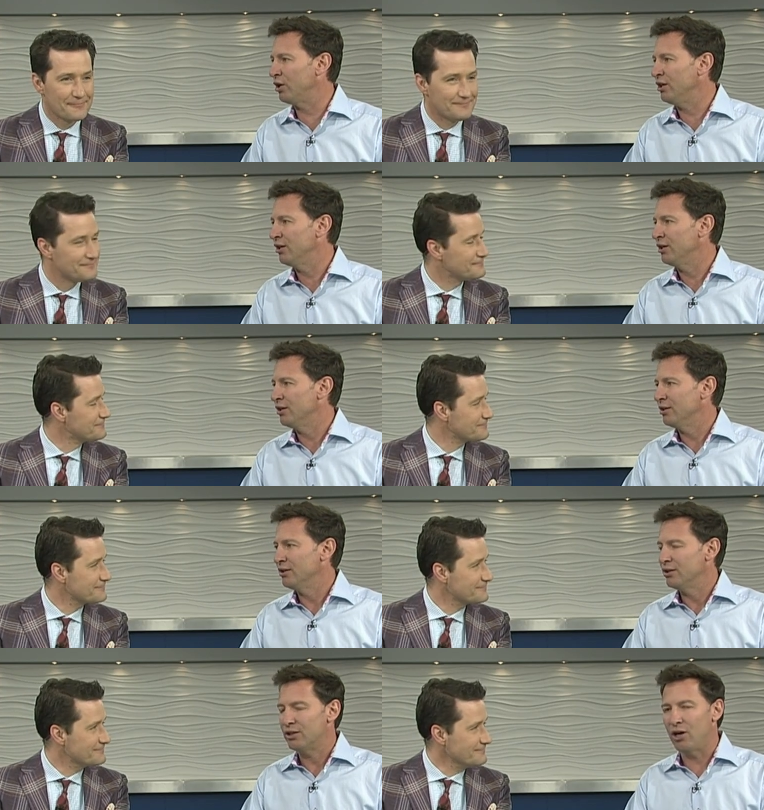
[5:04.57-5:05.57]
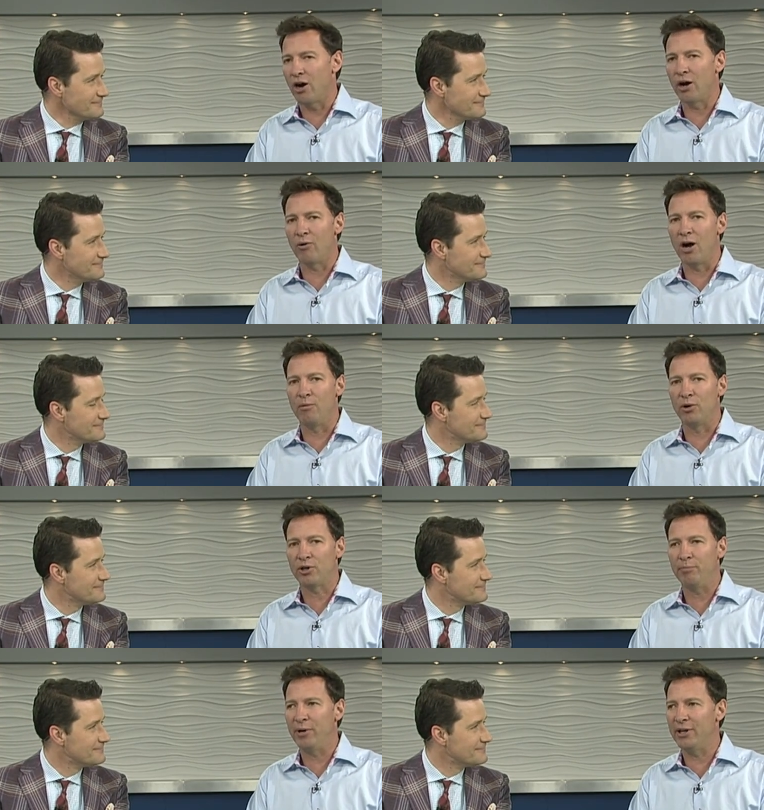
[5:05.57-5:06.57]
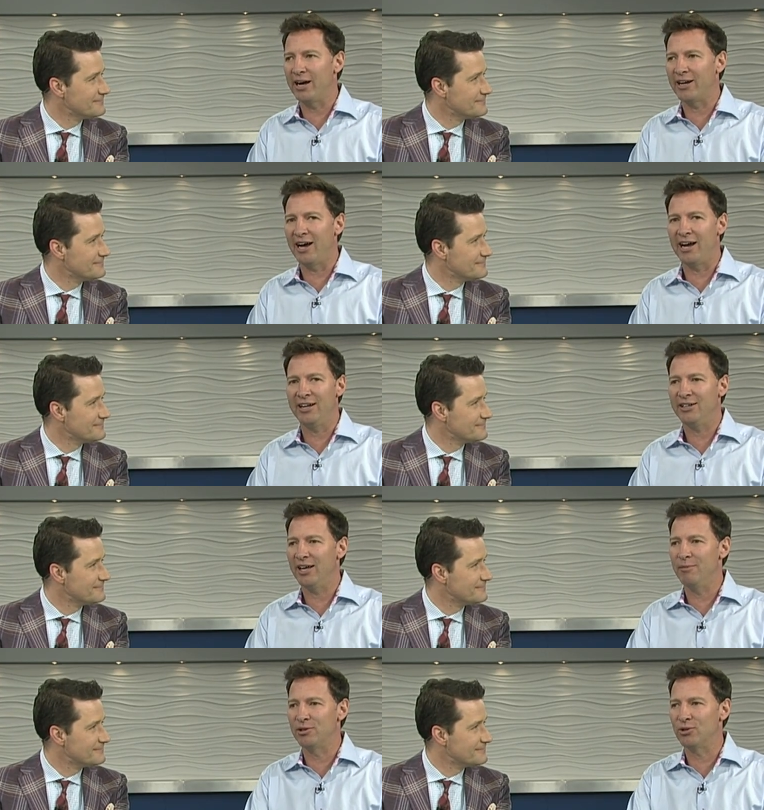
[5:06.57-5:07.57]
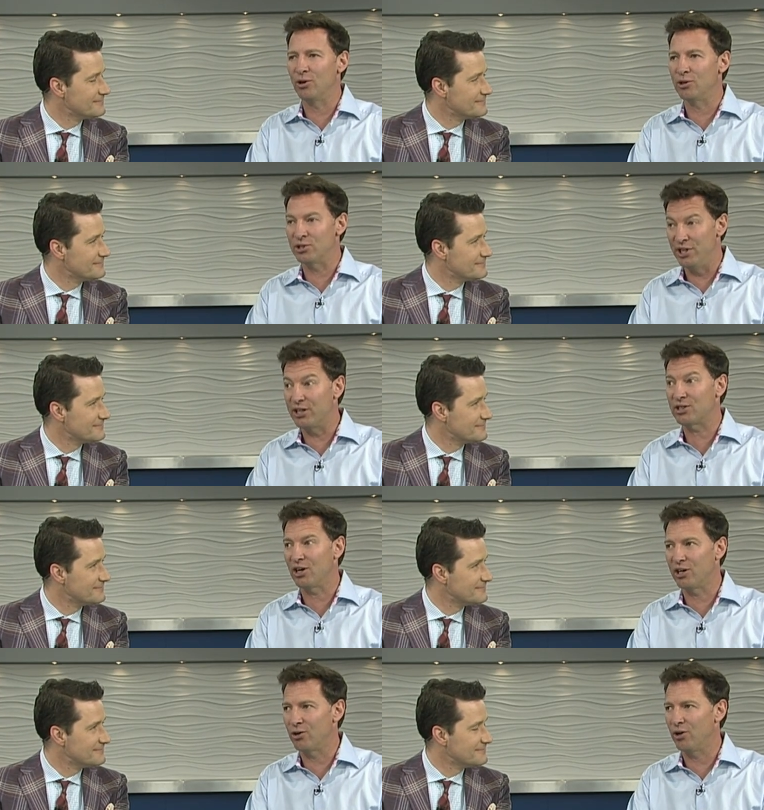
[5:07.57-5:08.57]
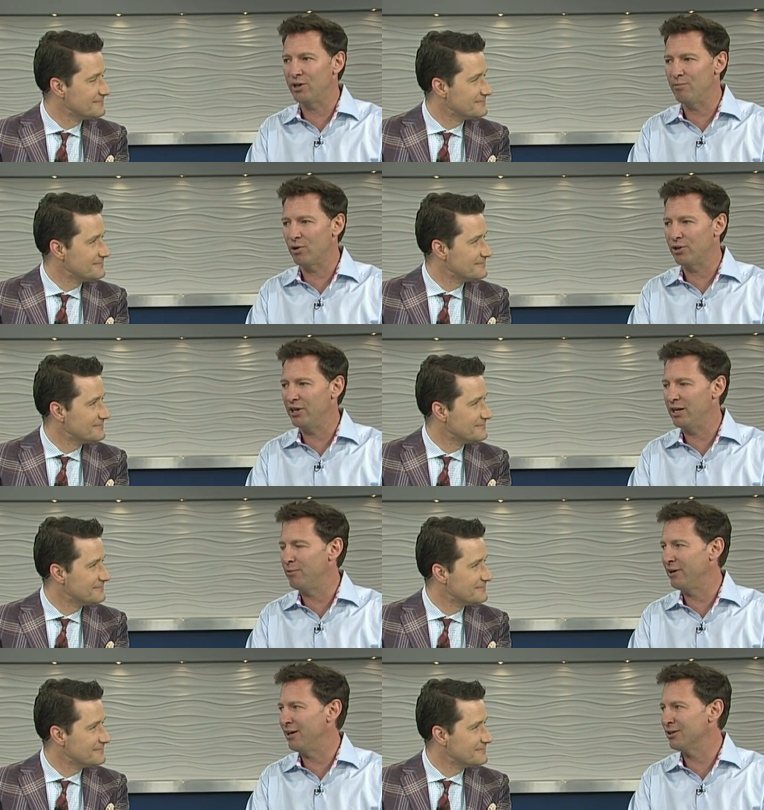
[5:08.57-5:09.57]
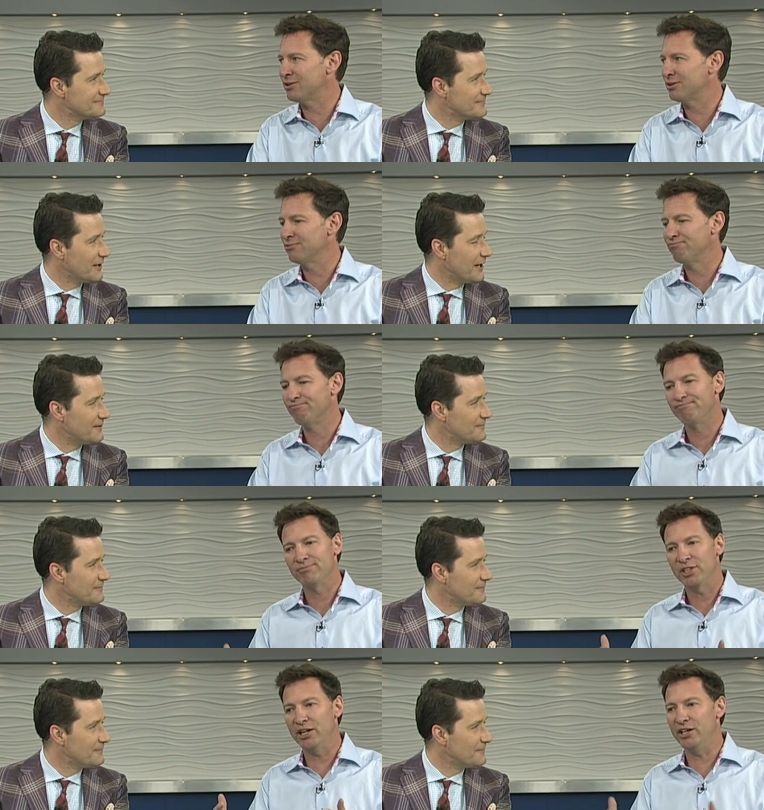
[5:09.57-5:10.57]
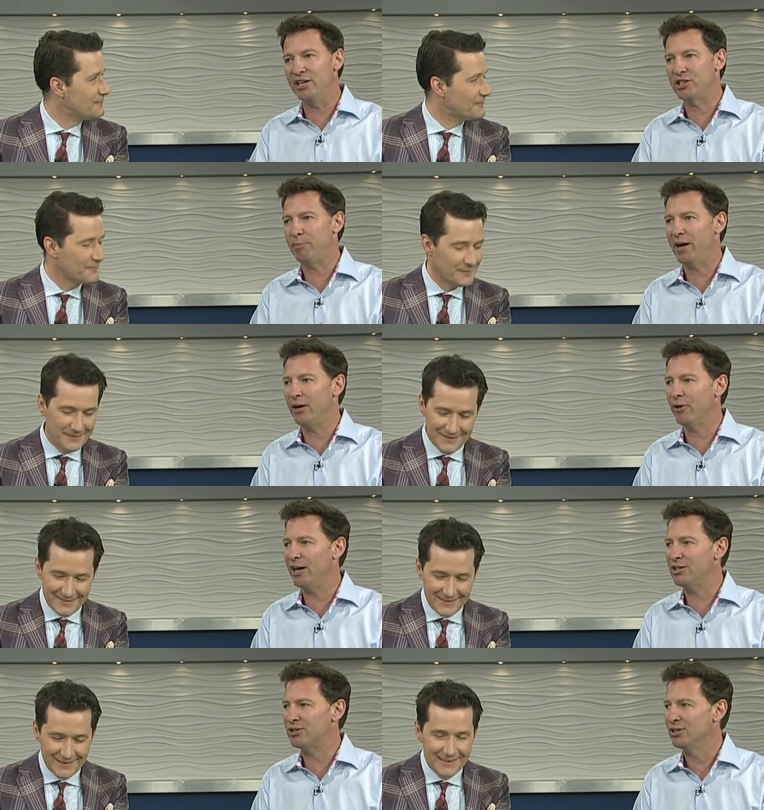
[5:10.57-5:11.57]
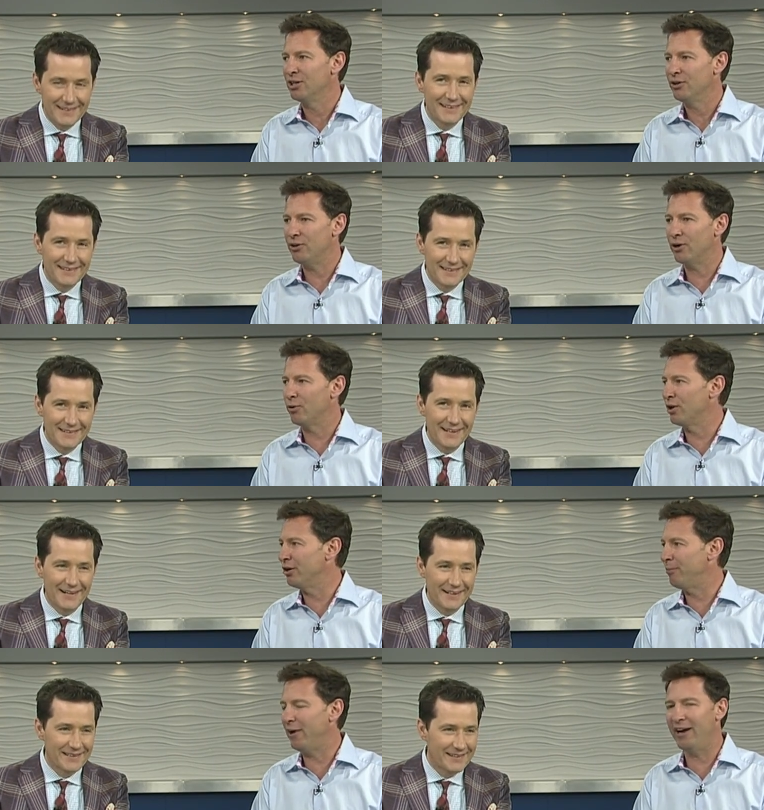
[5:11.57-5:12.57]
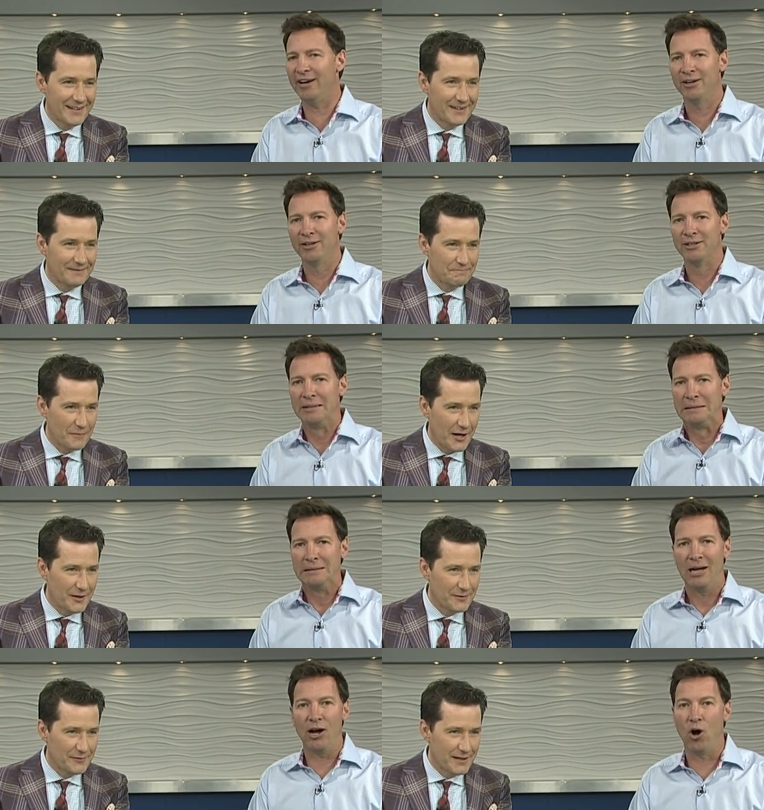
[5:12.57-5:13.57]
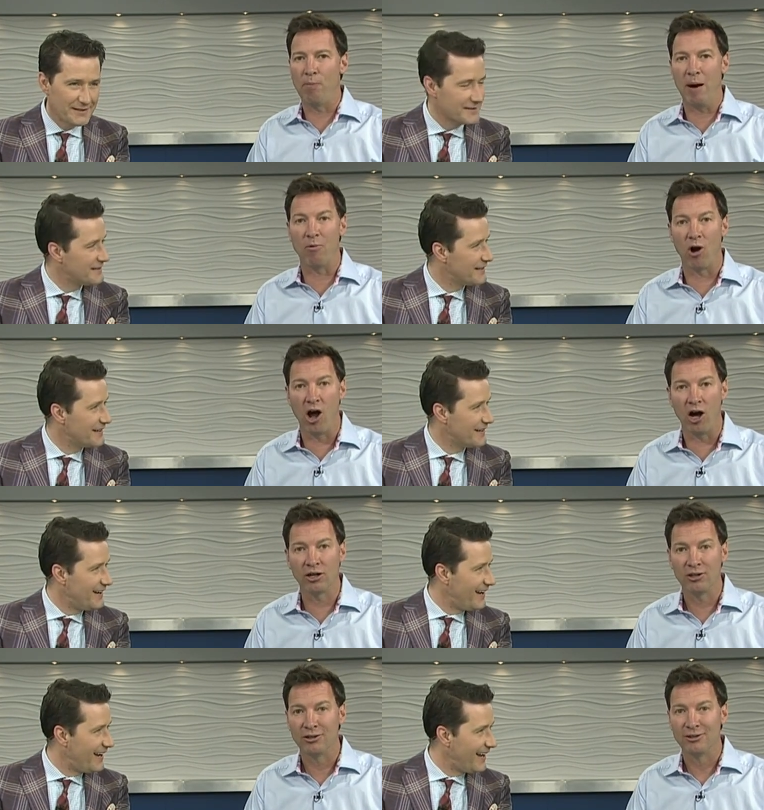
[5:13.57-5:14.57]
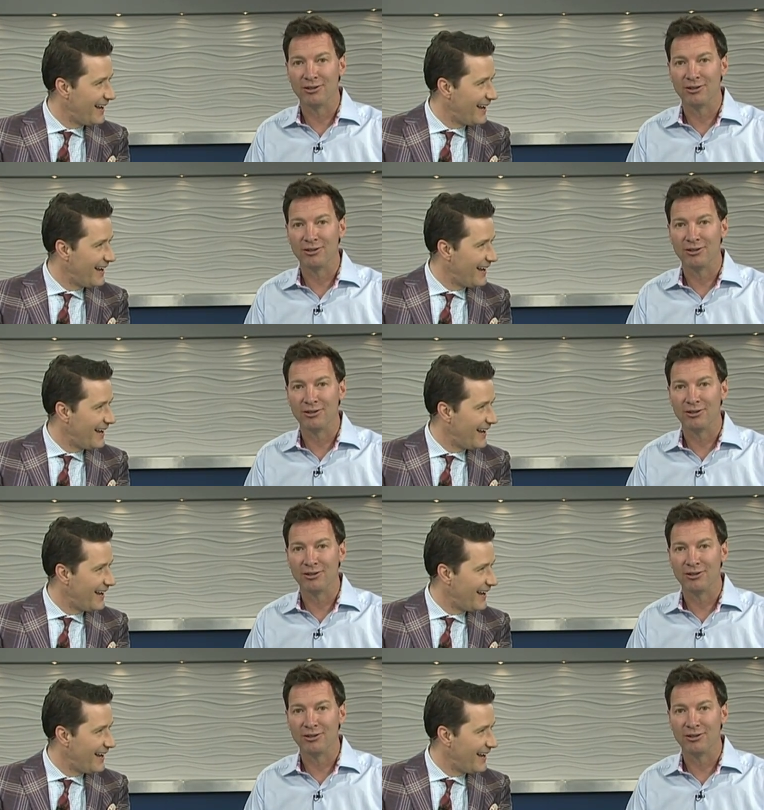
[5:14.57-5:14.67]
Speaker 1: goalie. Karri Ramo could be that guy. Edmonton Oilers need a starting goalie more than anybody else. Yeah. He needs a pay raise. They're willing there to pay. Eric I hope I'm wrong.